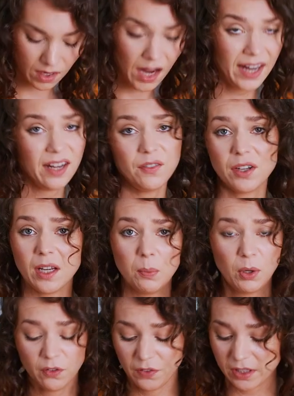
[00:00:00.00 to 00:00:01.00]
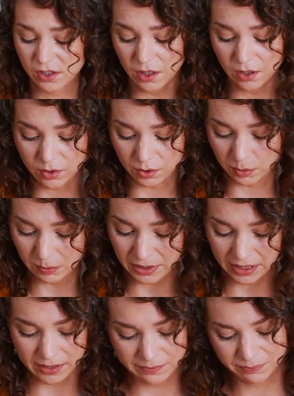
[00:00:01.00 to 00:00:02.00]
I never get a perfect circle,
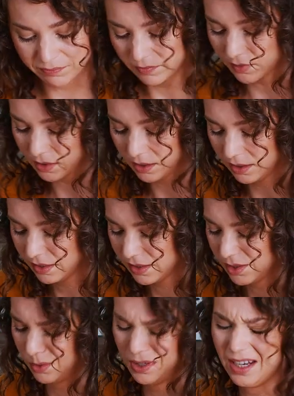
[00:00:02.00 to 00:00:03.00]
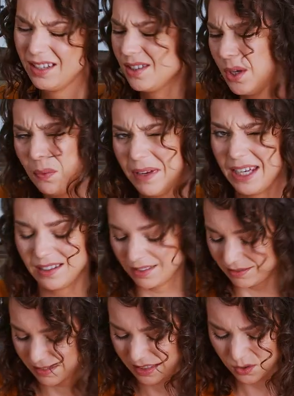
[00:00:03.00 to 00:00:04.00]
but it's okay, it's homemade.
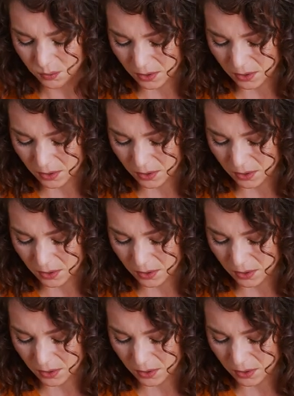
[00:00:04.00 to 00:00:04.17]
It's